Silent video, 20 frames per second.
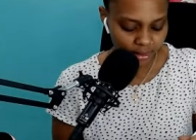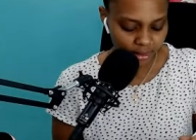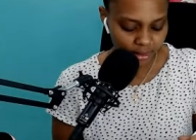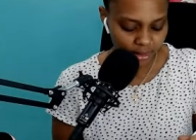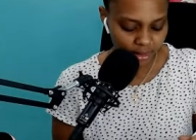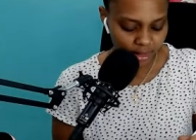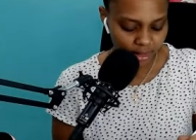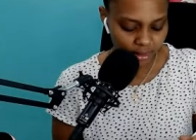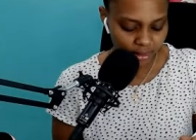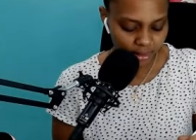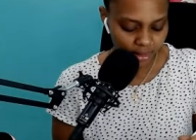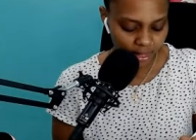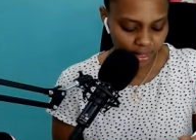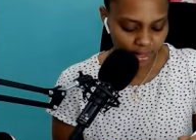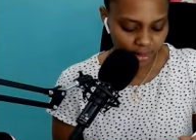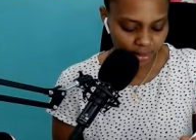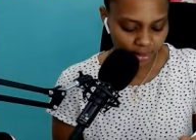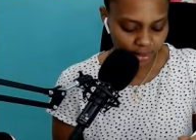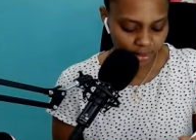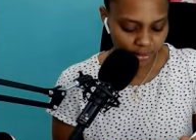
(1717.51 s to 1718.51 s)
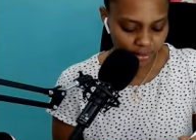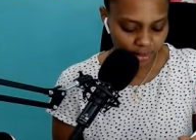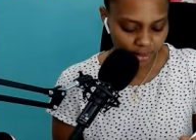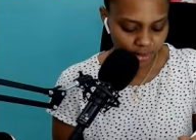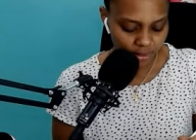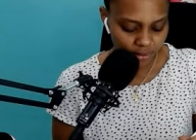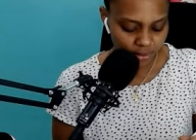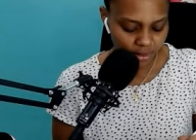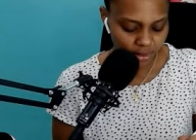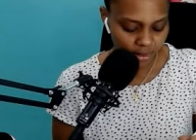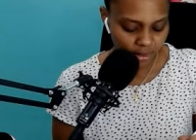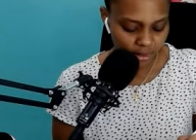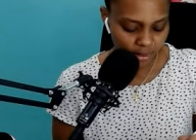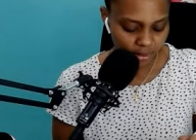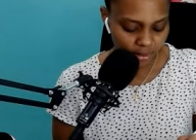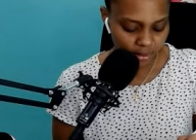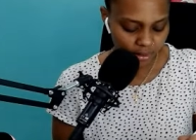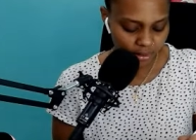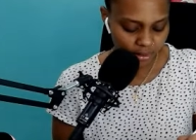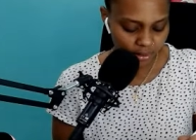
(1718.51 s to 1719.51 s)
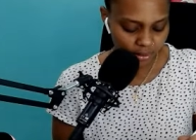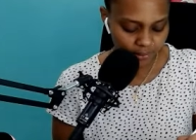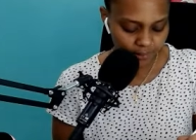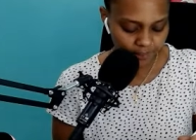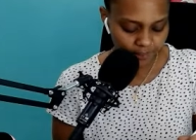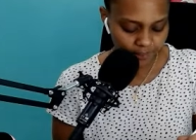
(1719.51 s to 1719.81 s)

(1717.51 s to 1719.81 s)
The anxiety reduces.